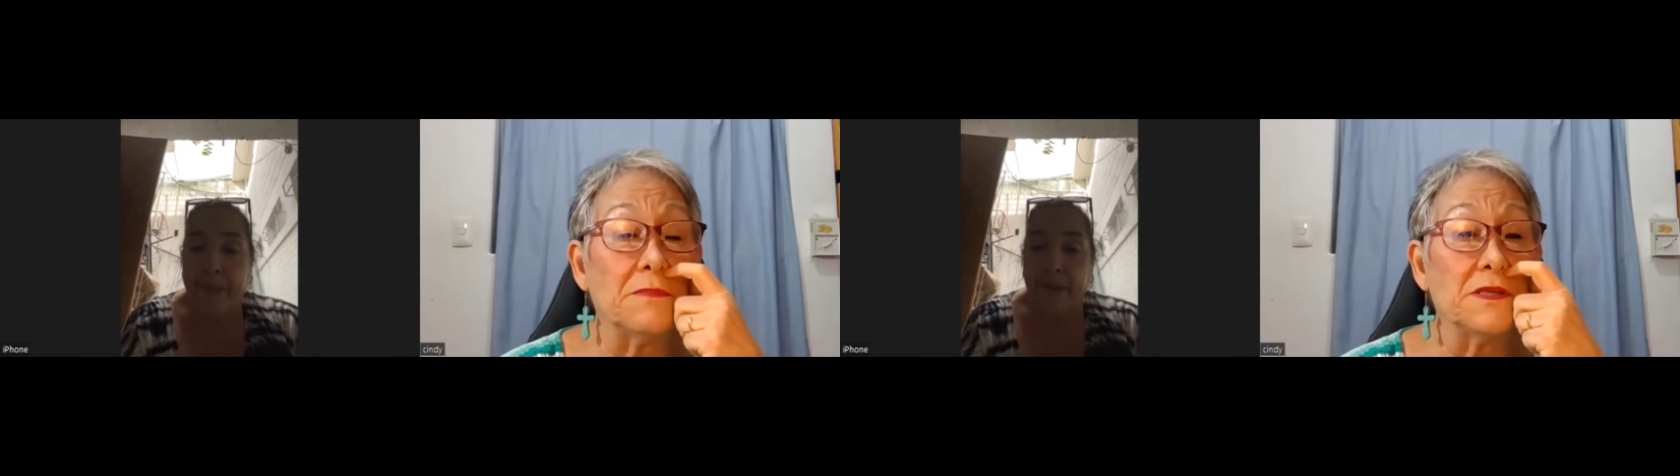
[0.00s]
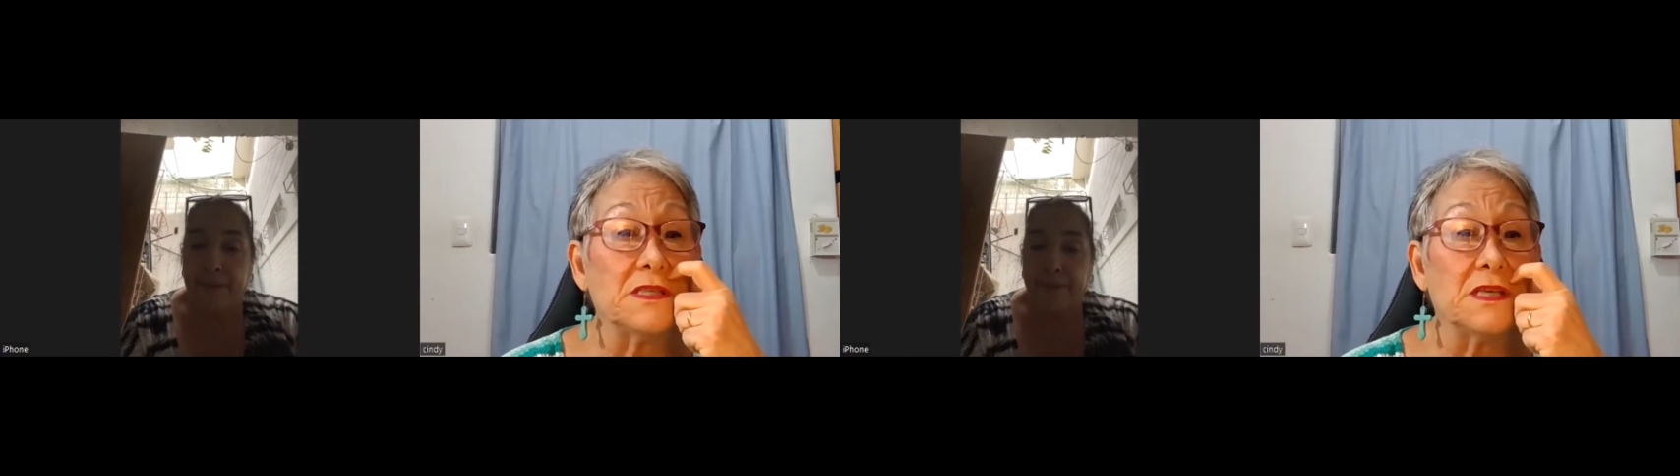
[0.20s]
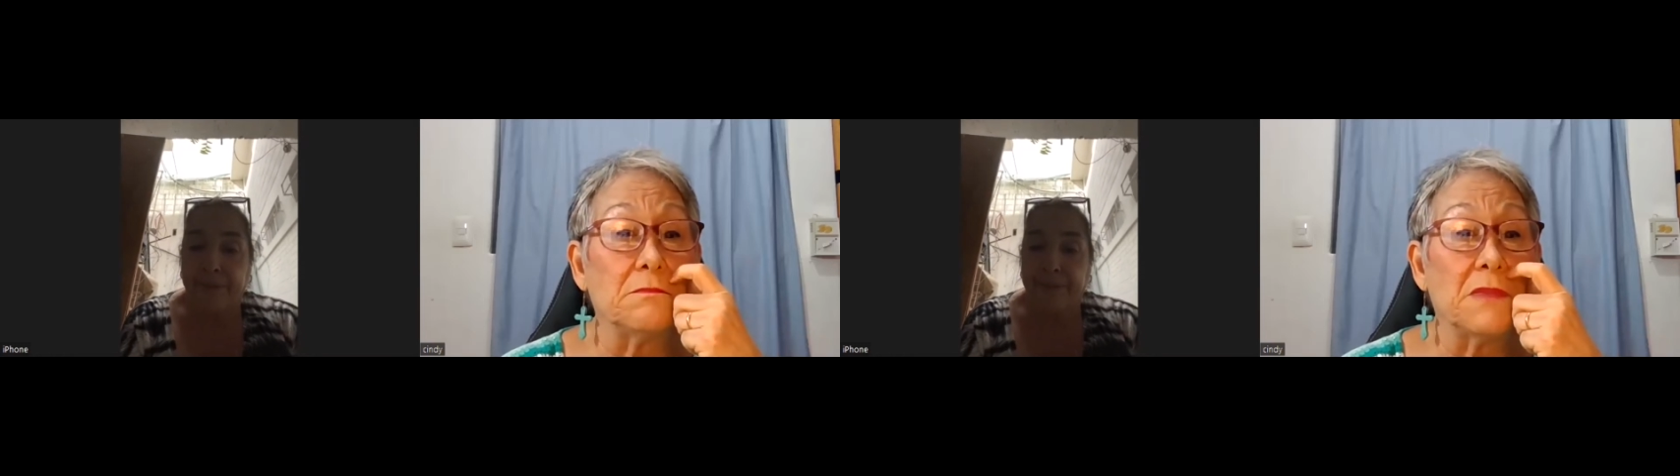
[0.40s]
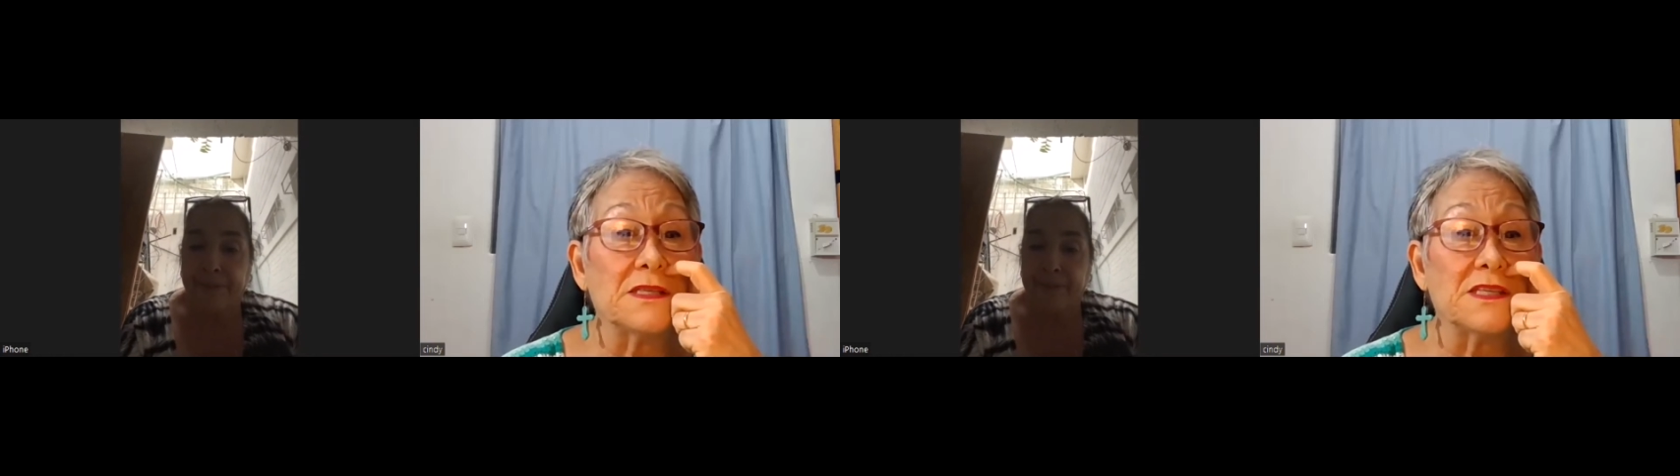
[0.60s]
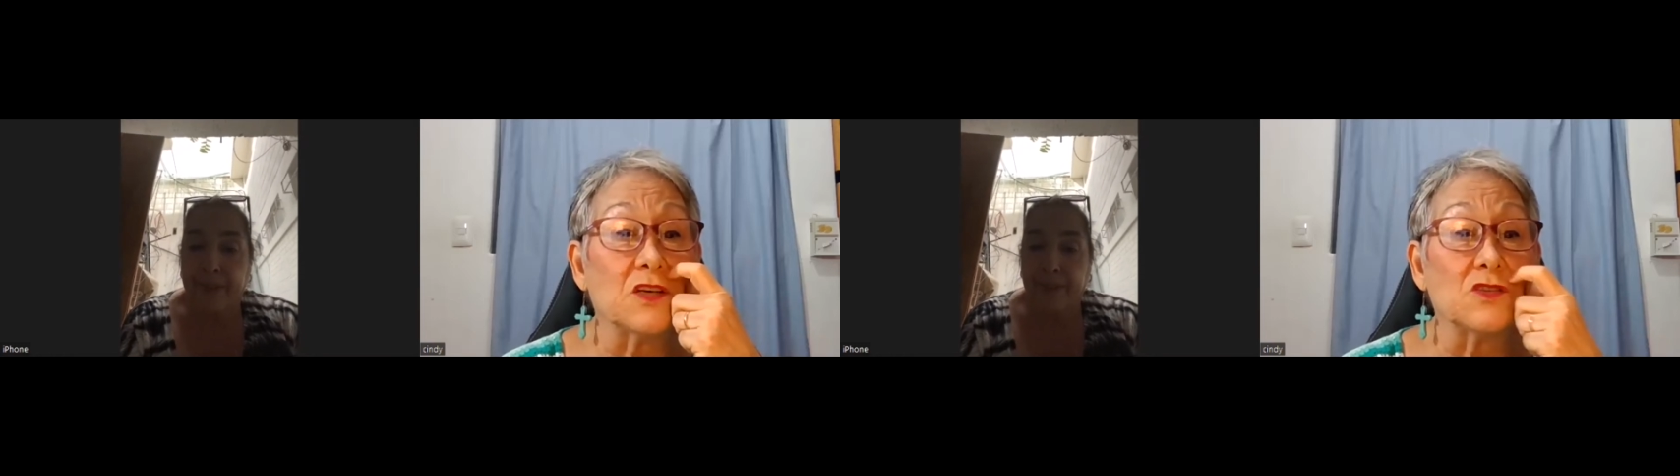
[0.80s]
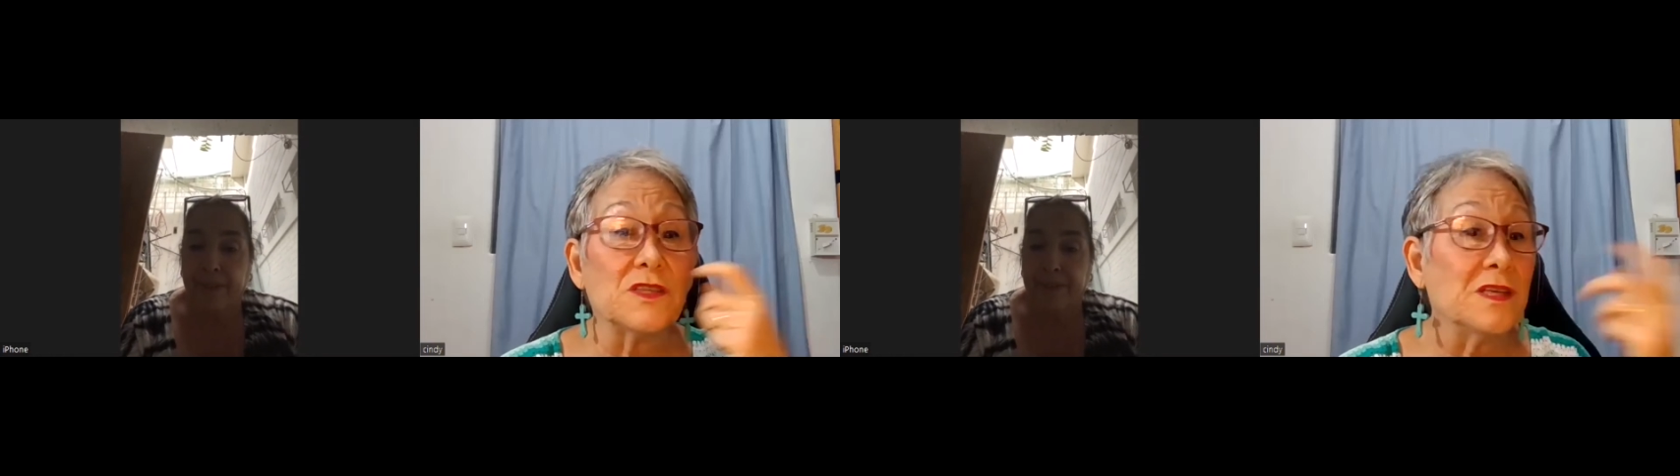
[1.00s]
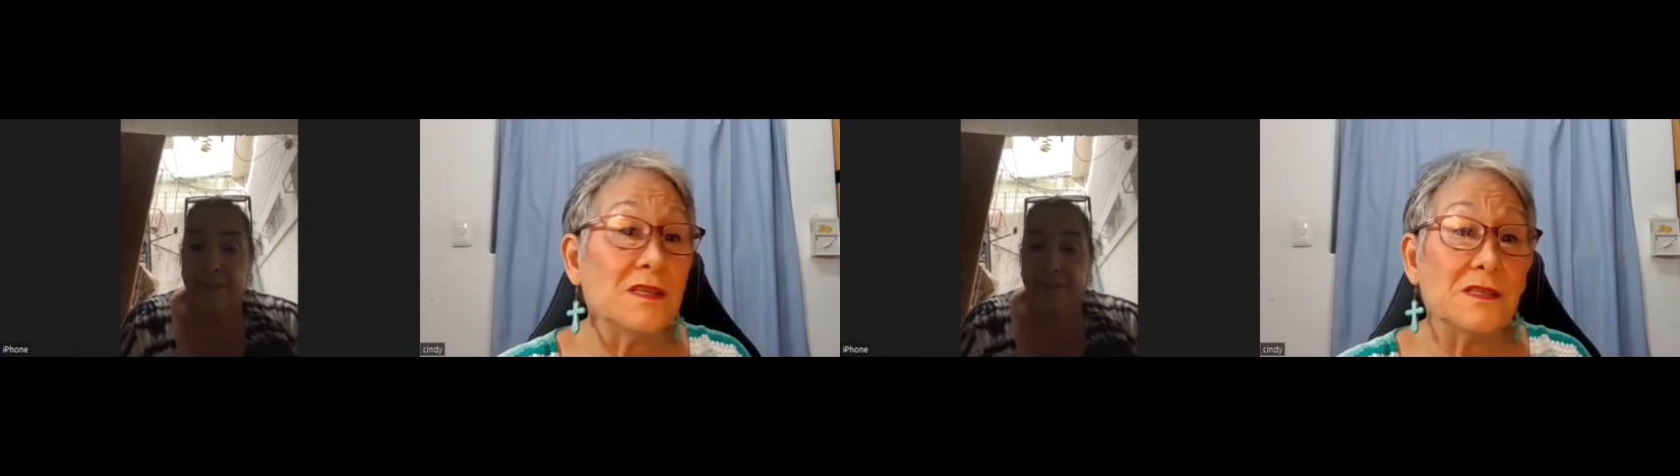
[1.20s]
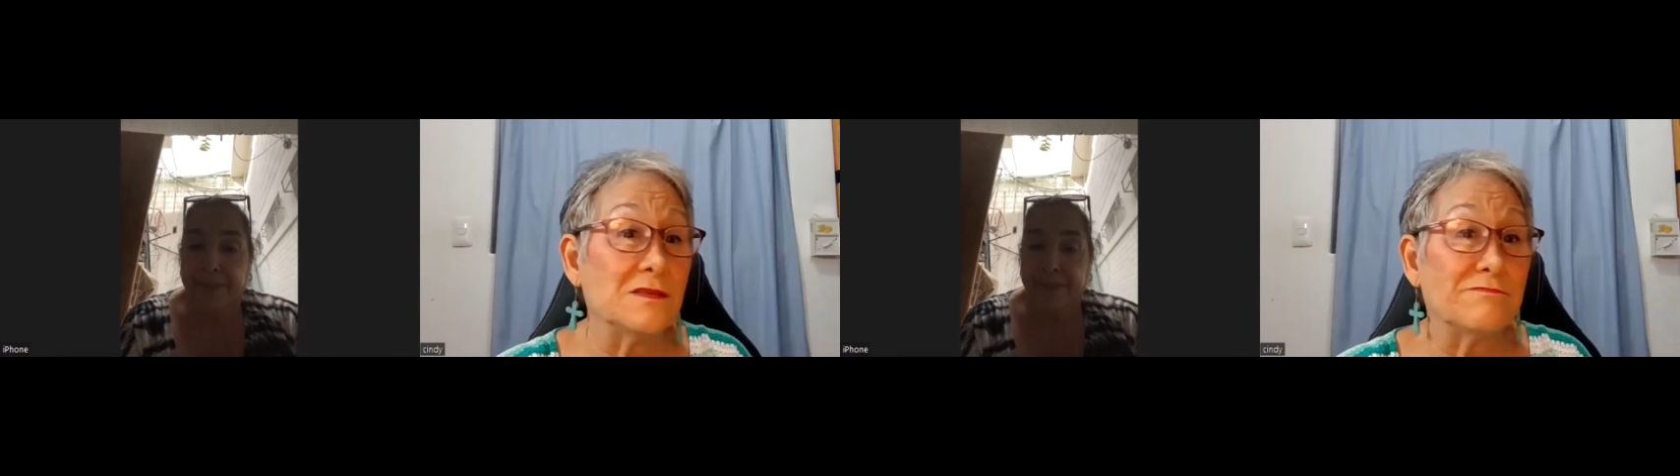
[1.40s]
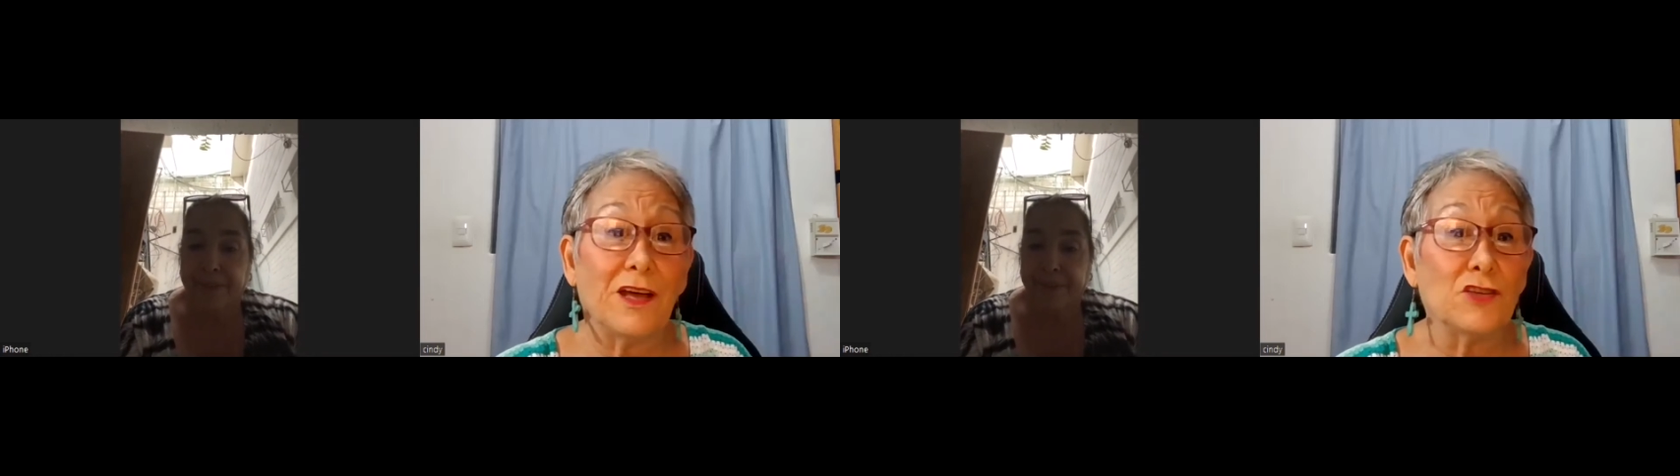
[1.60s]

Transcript: Embassy in Mexico City's